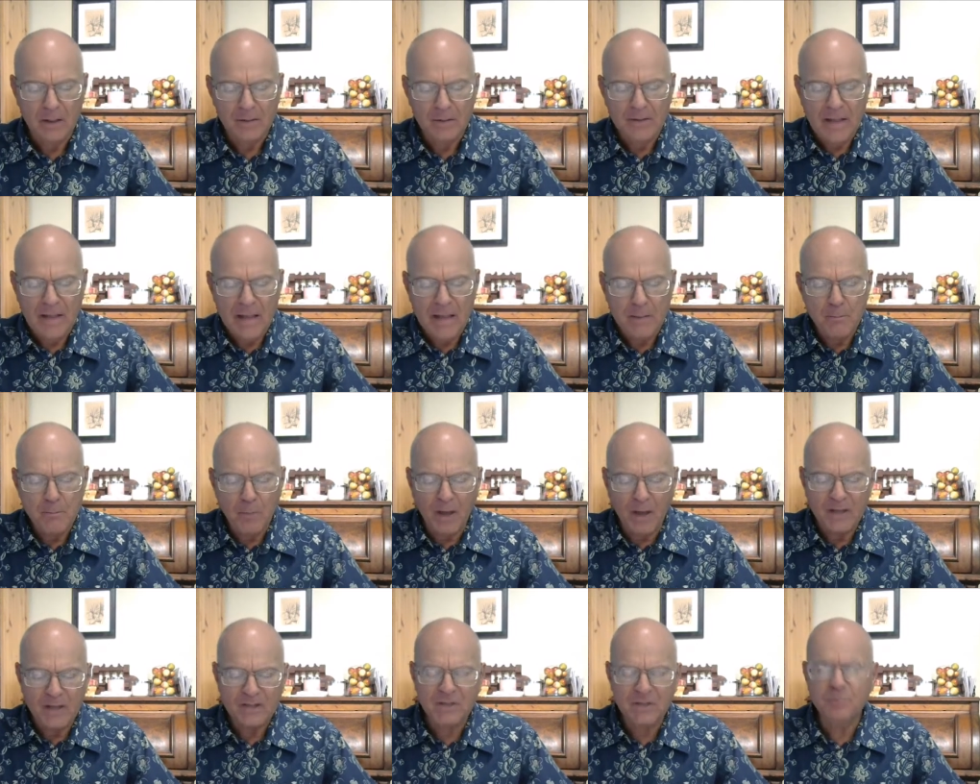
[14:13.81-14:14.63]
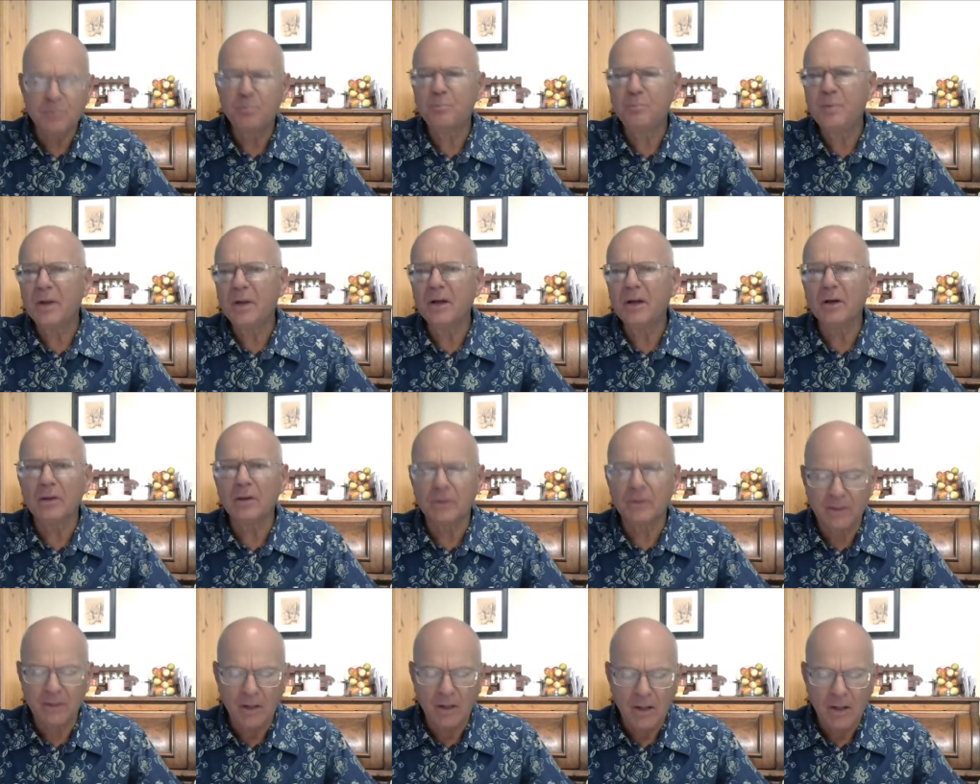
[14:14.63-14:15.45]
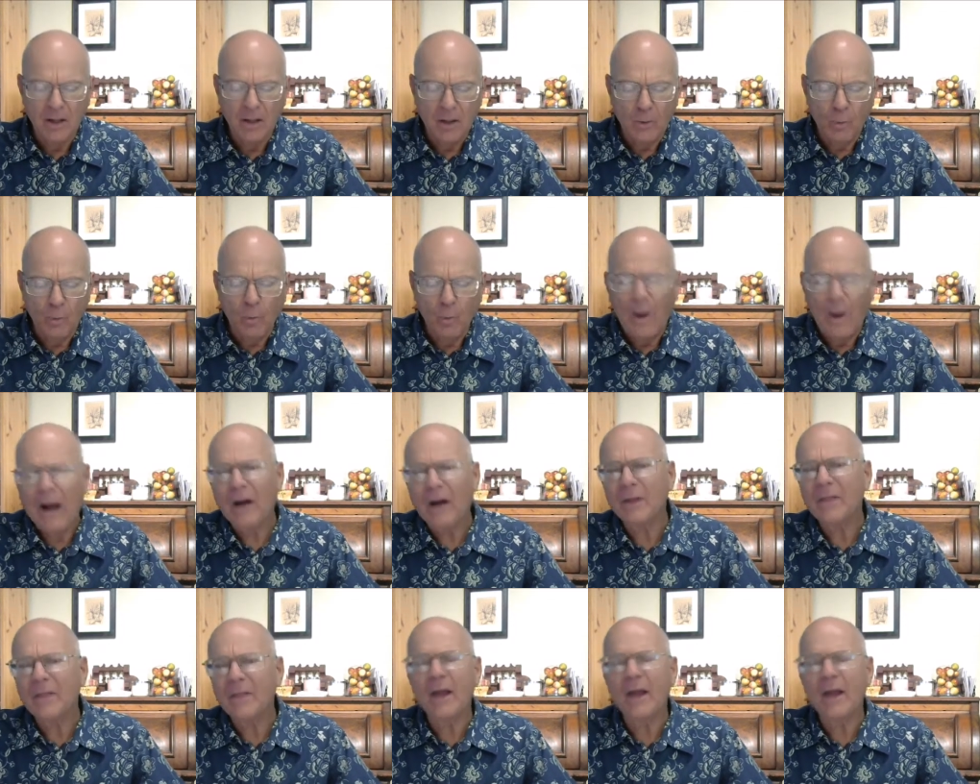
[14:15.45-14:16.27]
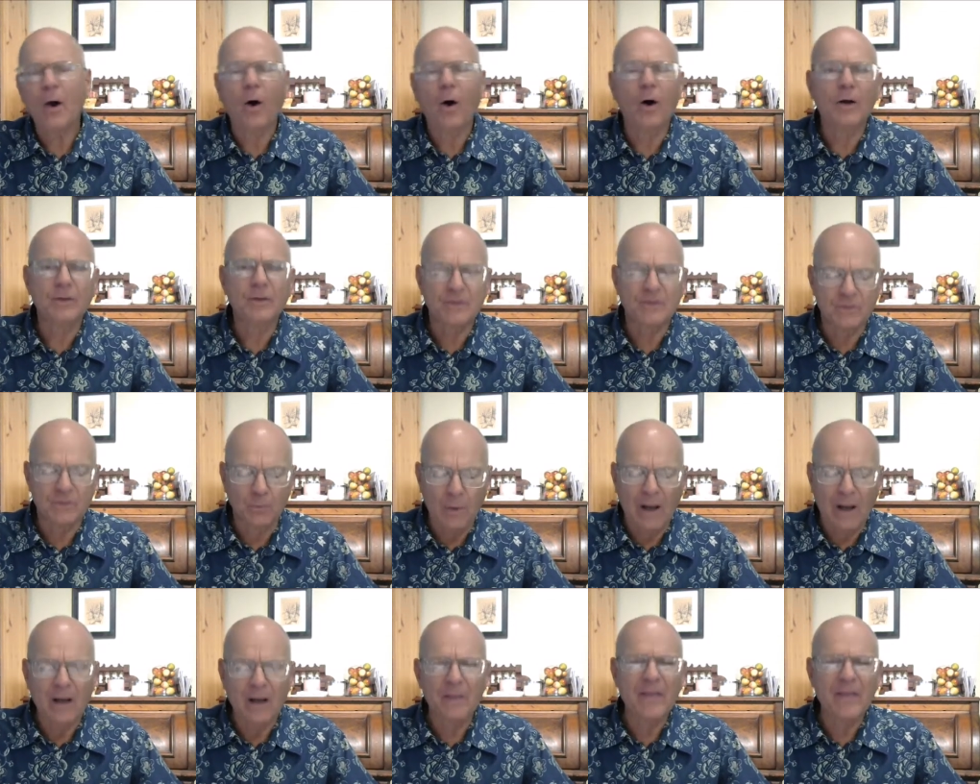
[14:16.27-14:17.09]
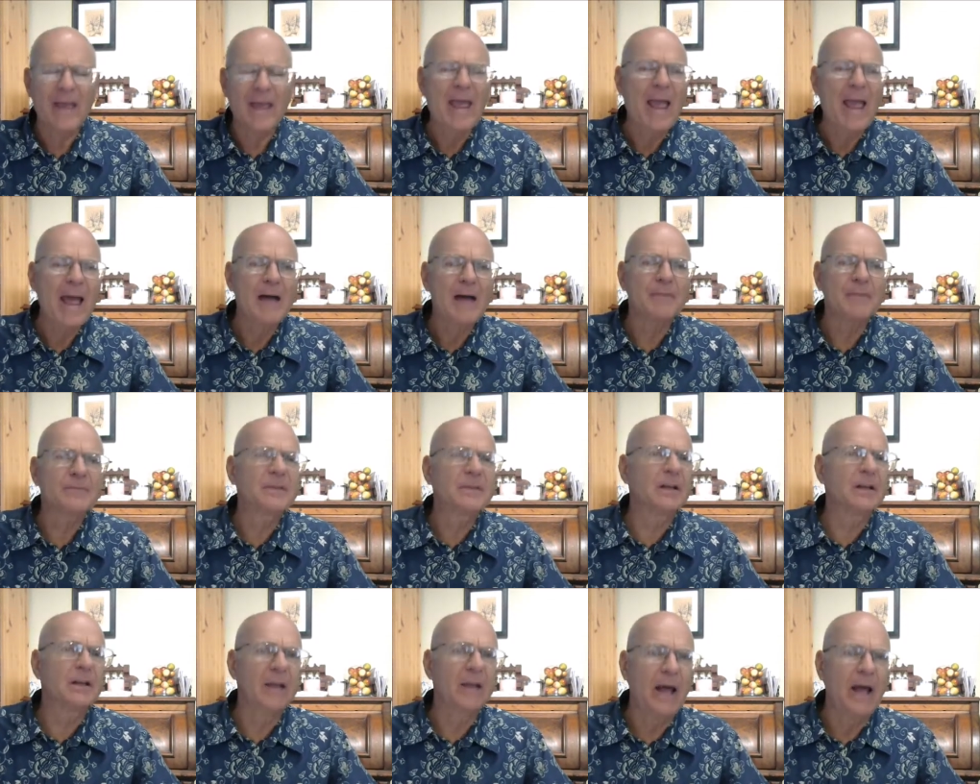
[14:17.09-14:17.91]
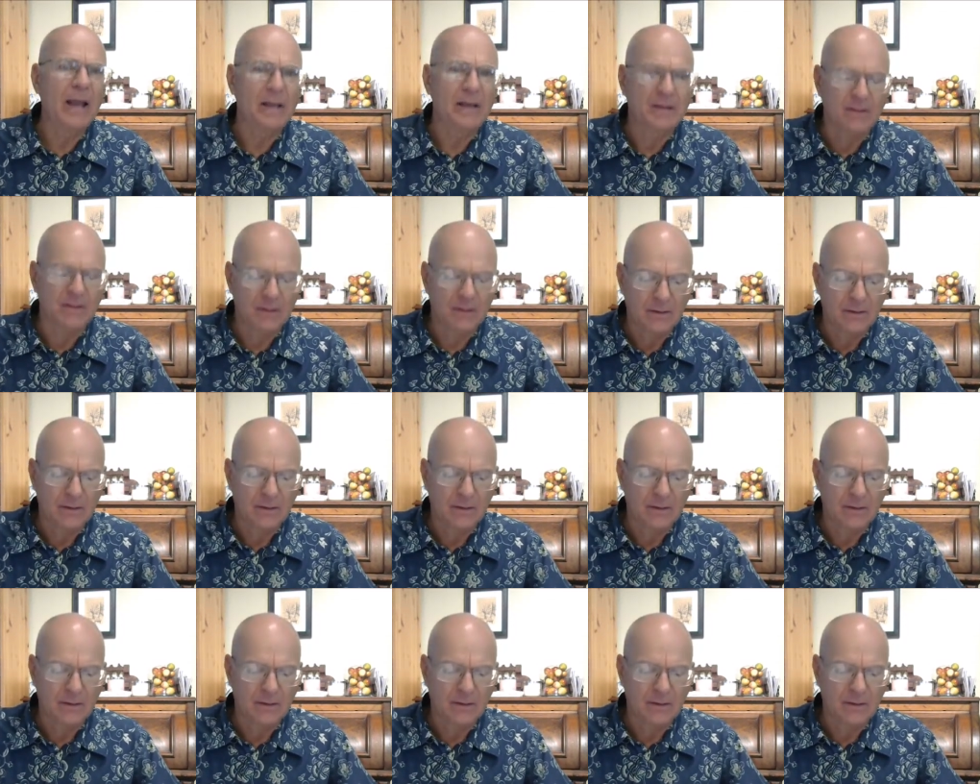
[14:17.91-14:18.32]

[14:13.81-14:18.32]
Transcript: They must build while they alt- while they have the light.